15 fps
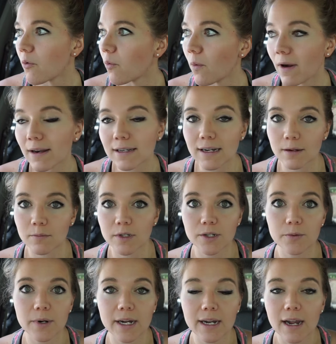what I'm
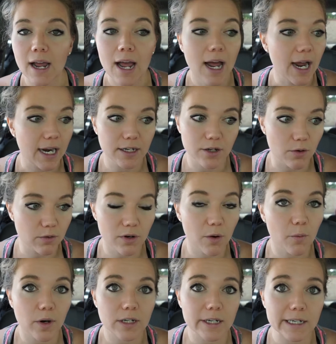doing. I don't know
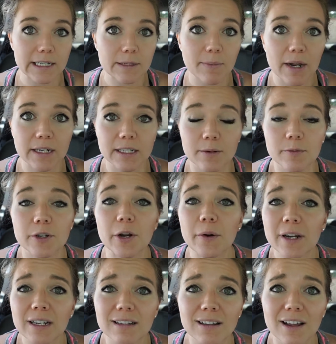what to expect. I'm
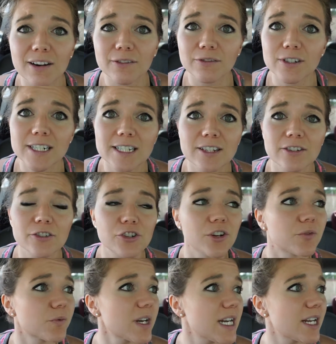doing a lot of research
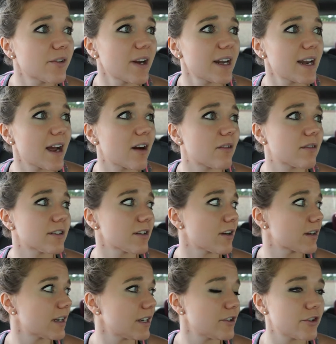and reading right now and
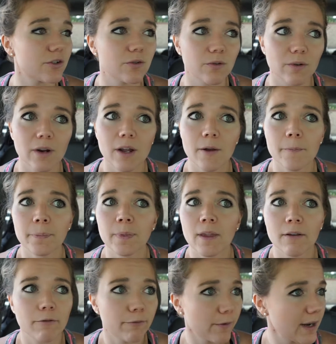talking to
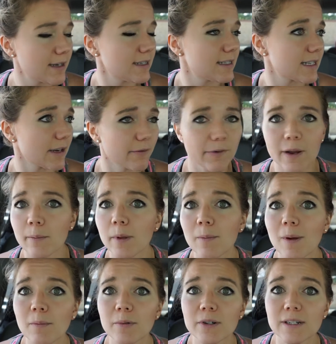friends and family
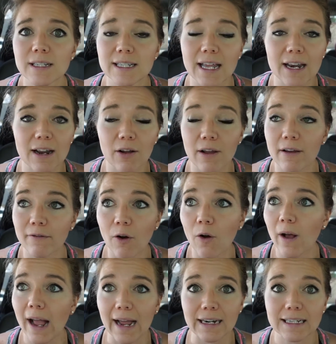members that have
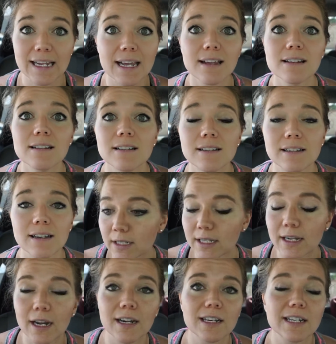all had kids.
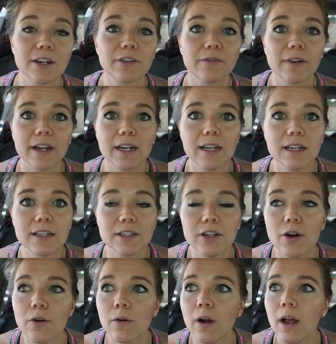I'm kind of terrified.
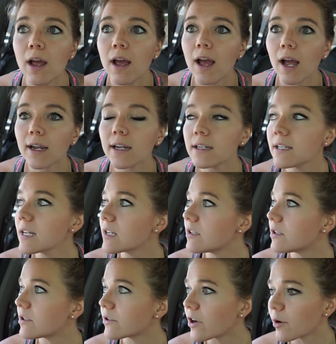So I guess I
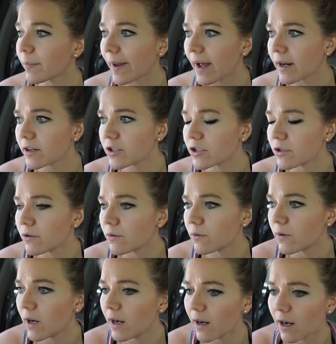could start back
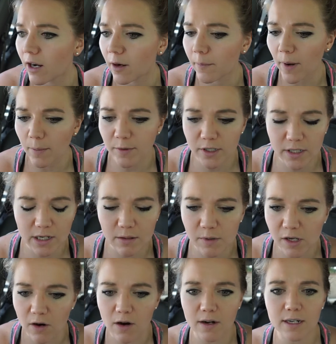to, I'm just going to
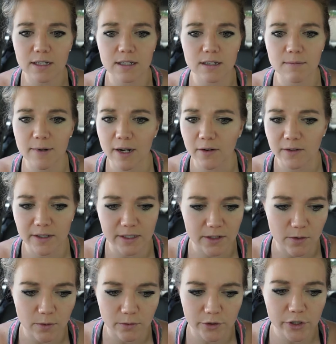be honest about
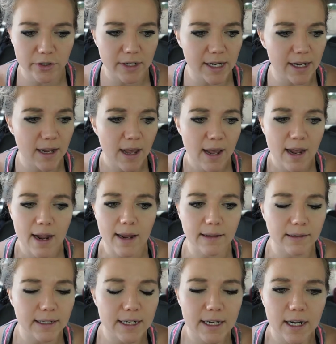this whole journey
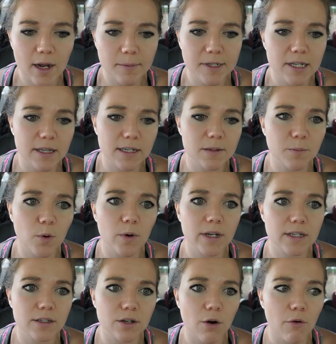and leading up to this
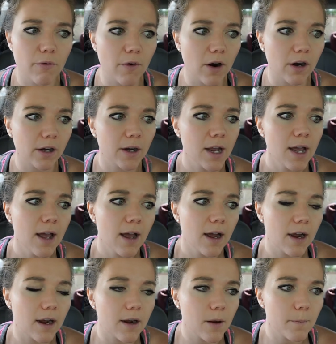point so far.
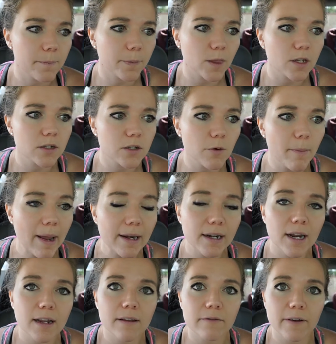So Matt
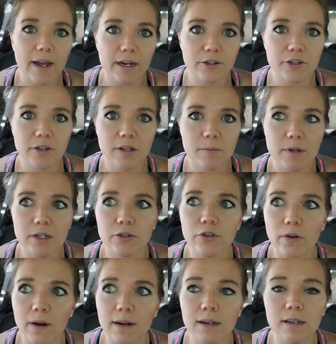and I have actually been
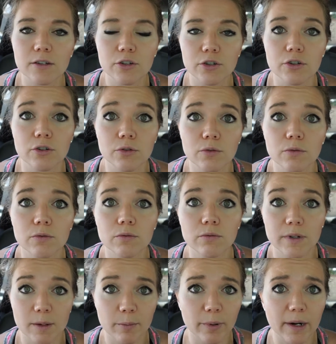trying
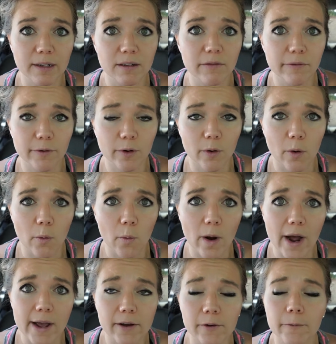to get pregnant for a
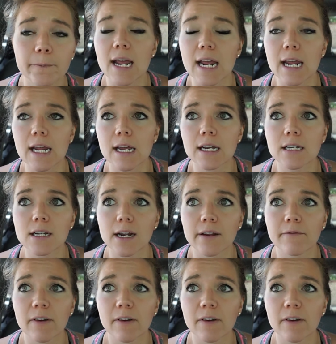while, and